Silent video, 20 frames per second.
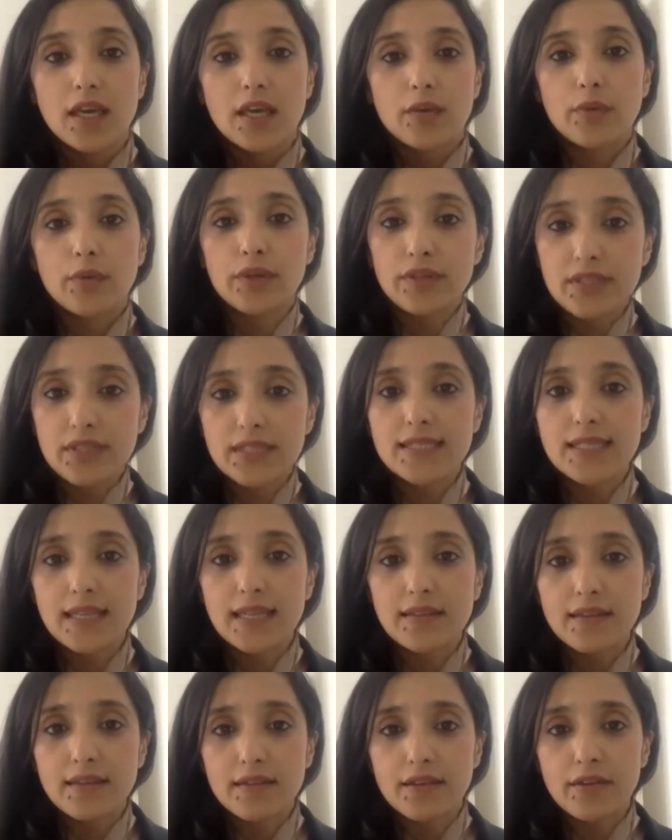We
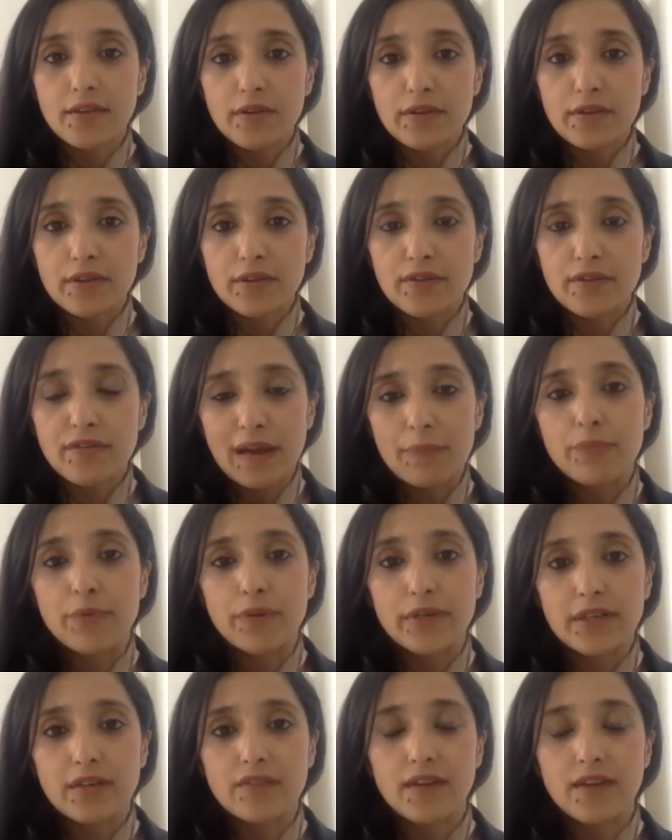understand that they're the
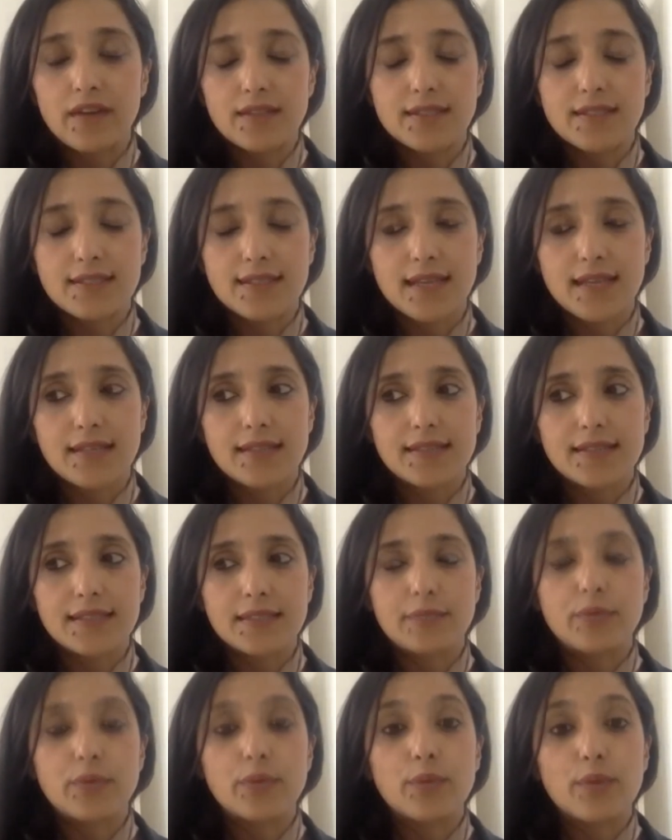fabric of our
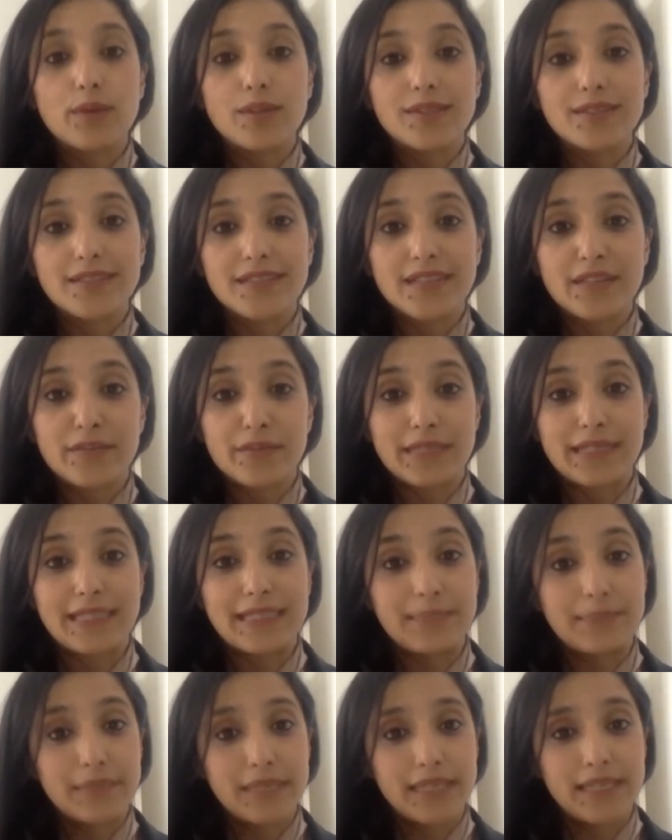society, but what do they
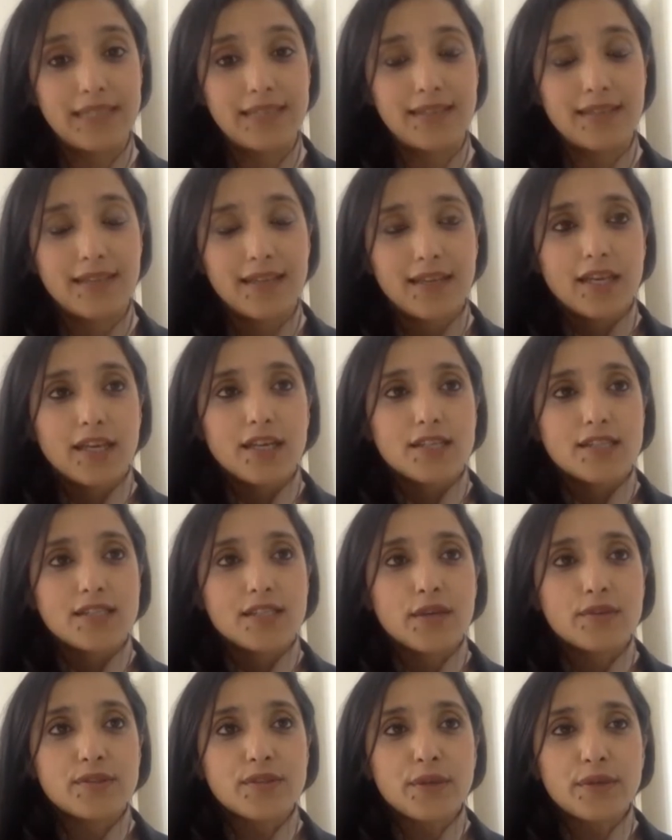really mean? So
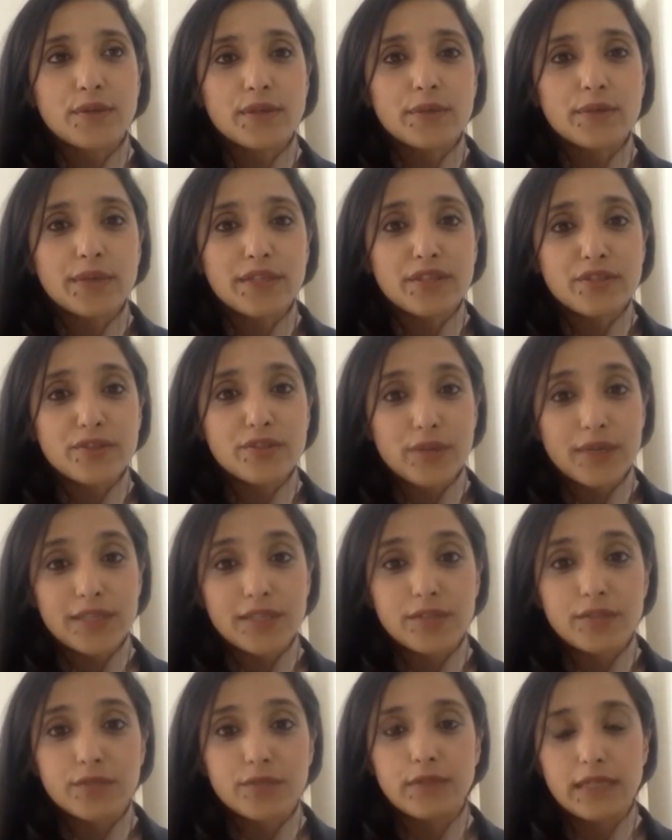it's only when you try
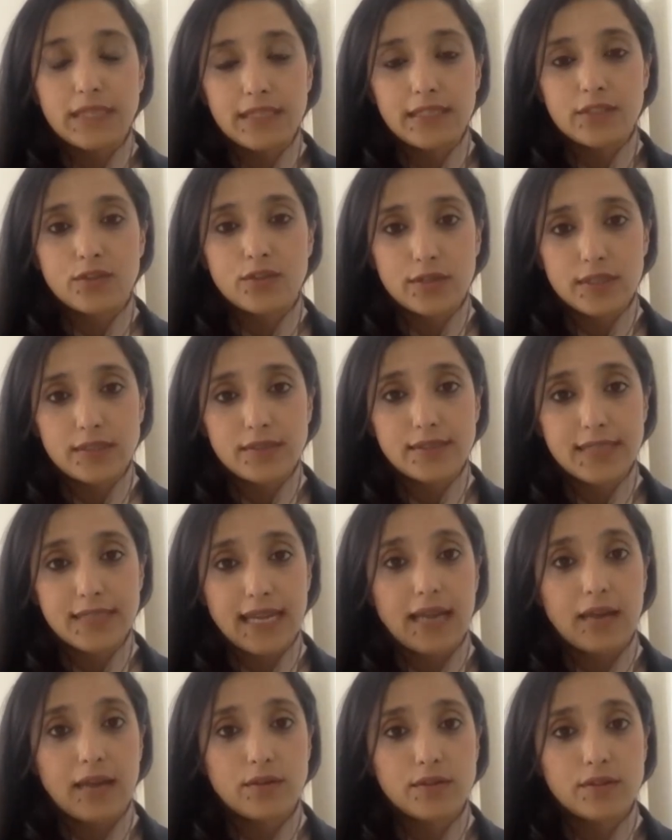to really drill
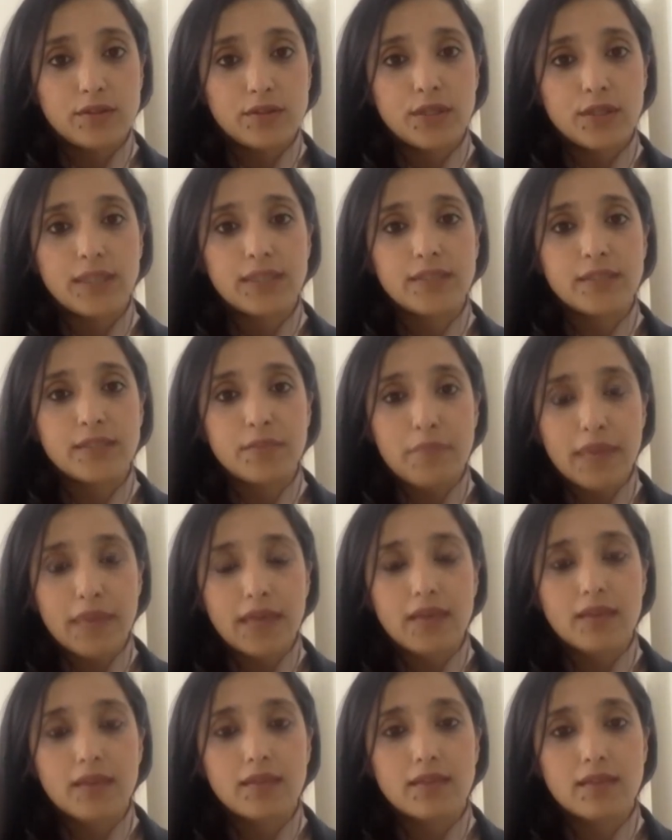down and try to
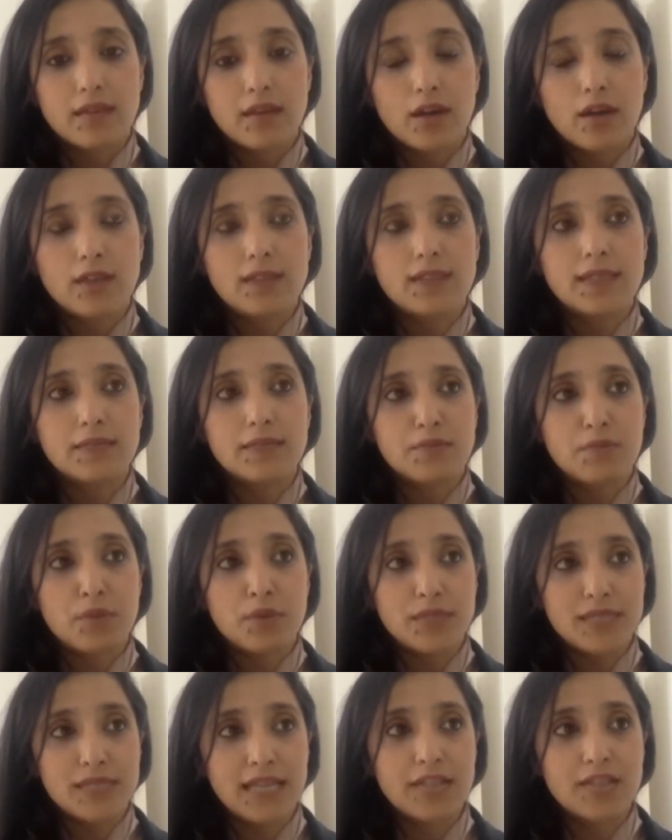make the concepts more
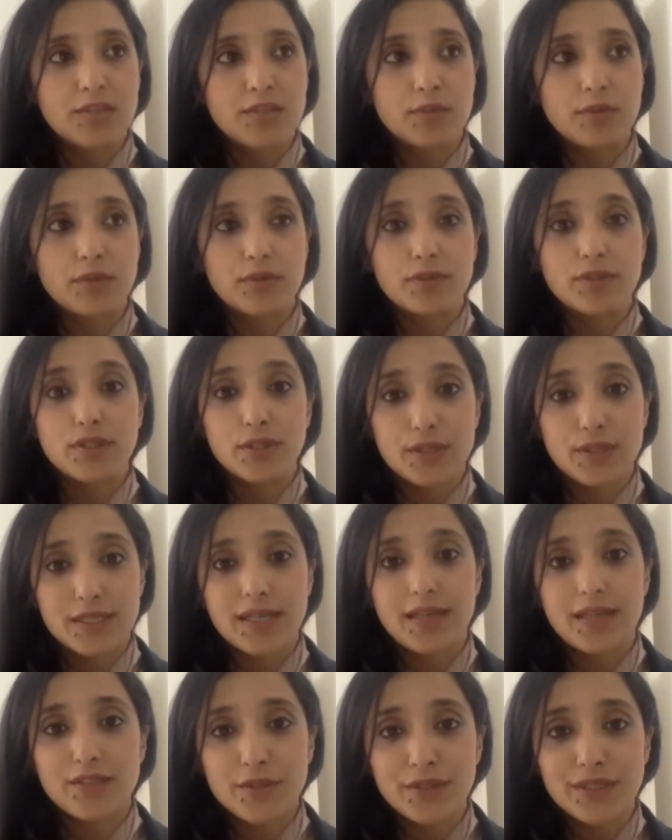tangible do you
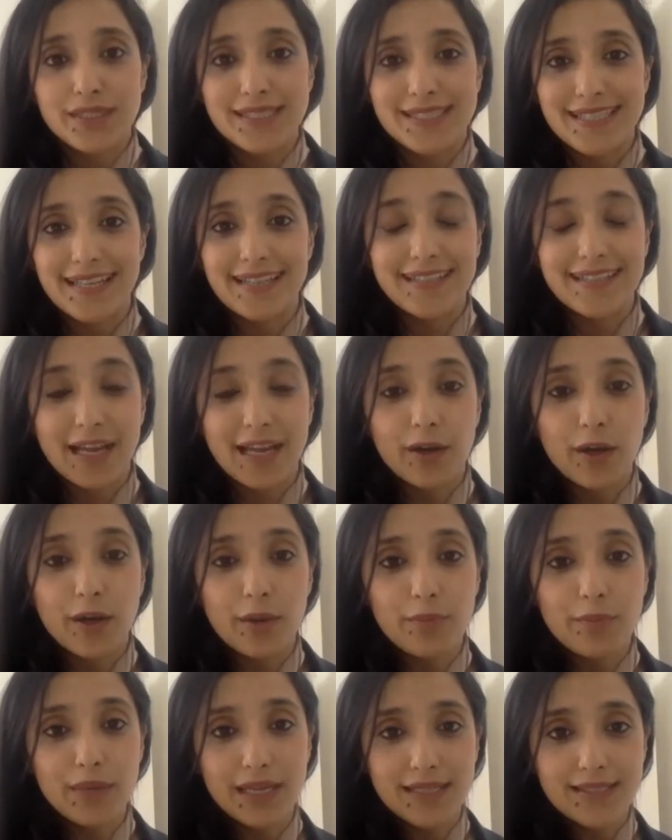start to understand how
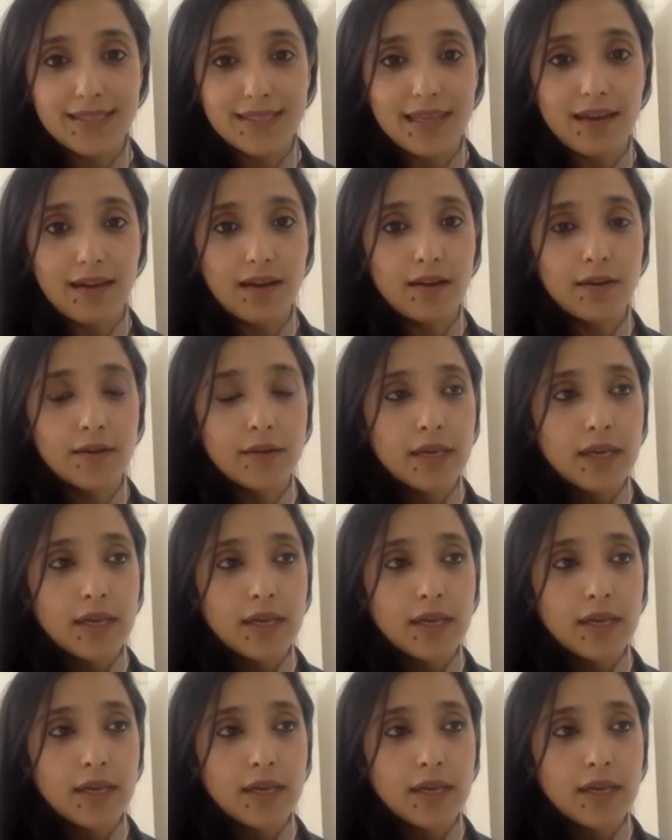complex they are.